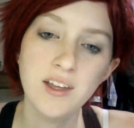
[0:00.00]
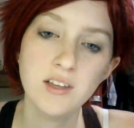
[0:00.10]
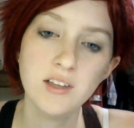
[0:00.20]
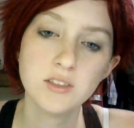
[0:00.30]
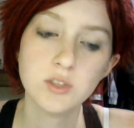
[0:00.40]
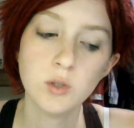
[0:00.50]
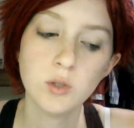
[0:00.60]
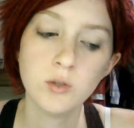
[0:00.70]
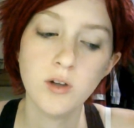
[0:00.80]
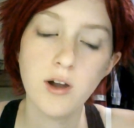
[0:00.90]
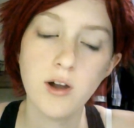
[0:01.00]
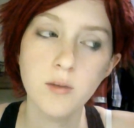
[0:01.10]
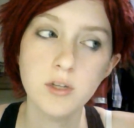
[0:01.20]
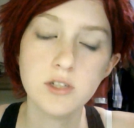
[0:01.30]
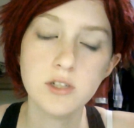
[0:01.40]
So I'm going
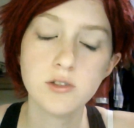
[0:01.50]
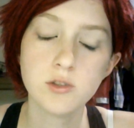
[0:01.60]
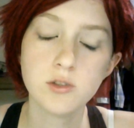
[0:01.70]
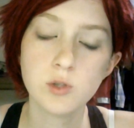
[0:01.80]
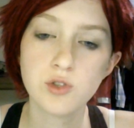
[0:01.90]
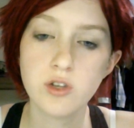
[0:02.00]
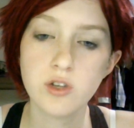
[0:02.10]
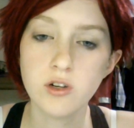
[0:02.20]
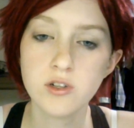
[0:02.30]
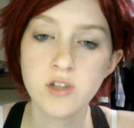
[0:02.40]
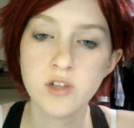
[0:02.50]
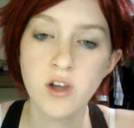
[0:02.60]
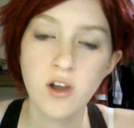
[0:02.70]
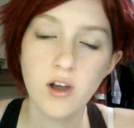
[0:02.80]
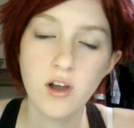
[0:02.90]
to switch gears.
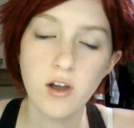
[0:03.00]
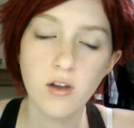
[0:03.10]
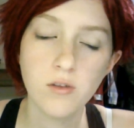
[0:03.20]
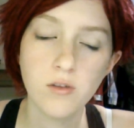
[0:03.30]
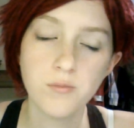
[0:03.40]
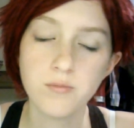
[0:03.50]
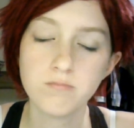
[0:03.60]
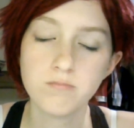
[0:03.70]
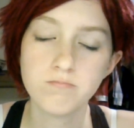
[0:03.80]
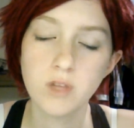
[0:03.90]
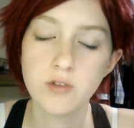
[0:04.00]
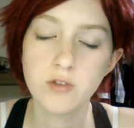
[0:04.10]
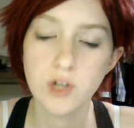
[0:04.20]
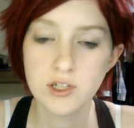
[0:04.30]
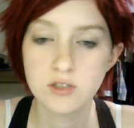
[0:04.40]
I've tried
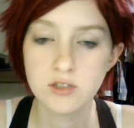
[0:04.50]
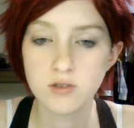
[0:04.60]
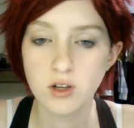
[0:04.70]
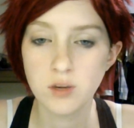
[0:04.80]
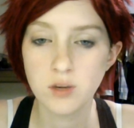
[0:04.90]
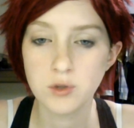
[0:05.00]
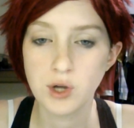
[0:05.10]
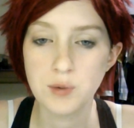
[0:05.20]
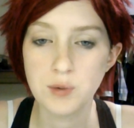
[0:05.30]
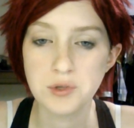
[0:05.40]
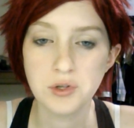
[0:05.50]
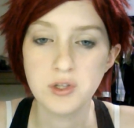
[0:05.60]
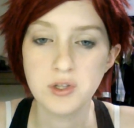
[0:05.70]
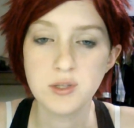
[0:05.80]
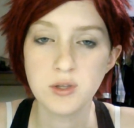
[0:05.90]
a couple times to do this
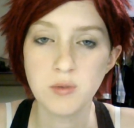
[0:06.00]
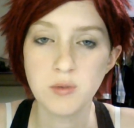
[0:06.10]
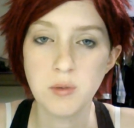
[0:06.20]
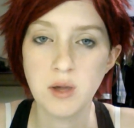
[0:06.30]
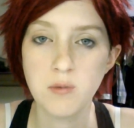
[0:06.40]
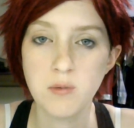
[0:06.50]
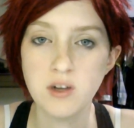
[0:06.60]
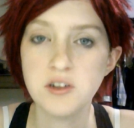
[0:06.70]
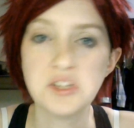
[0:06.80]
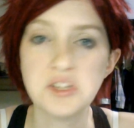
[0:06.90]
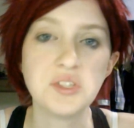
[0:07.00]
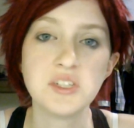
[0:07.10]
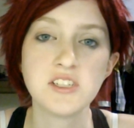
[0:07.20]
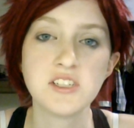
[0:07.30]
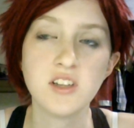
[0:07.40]
at the webcam and it's just
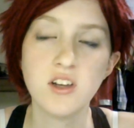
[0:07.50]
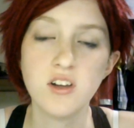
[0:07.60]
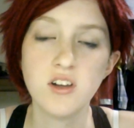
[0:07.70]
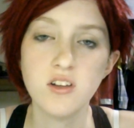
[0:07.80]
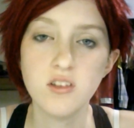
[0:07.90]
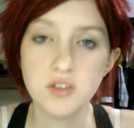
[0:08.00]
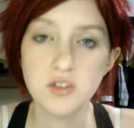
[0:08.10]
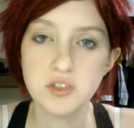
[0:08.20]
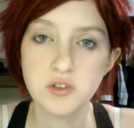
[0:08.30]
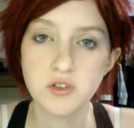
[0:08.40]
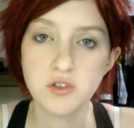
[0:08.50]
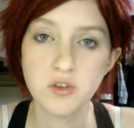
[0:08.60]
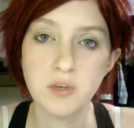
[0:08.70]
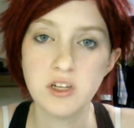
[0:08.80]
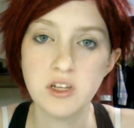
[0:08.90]
a little difficult for me
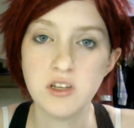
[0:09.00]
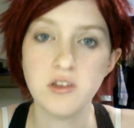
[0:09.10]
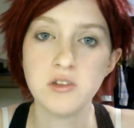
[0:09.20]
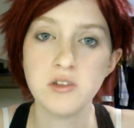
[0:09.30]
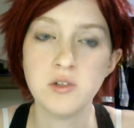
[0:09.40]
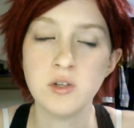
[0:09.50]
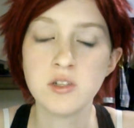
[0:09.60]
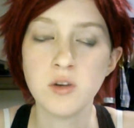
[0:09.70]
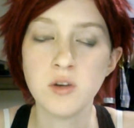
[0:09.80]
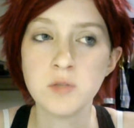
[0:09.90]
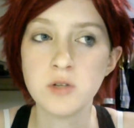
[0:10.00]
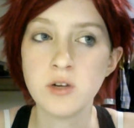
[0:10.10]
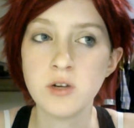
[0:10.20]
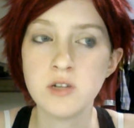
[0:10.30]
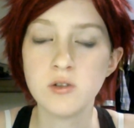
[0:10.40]
to get used to it, so I'm just going to go ahead and
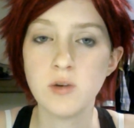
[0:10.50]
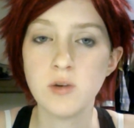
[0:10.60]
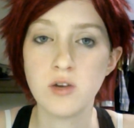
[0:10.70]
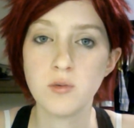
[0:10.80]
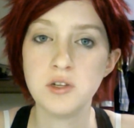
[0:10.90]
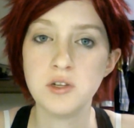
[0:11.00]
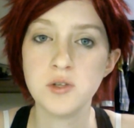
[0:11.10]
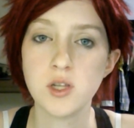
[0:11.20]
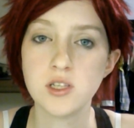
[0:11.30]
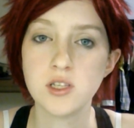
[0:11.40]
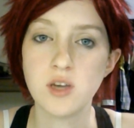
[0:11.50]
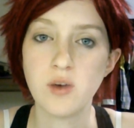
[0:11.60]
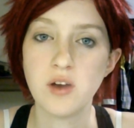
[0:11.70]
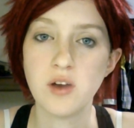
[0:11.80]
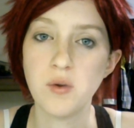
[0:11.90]
do it the way I normally do, so at least that way I know I'm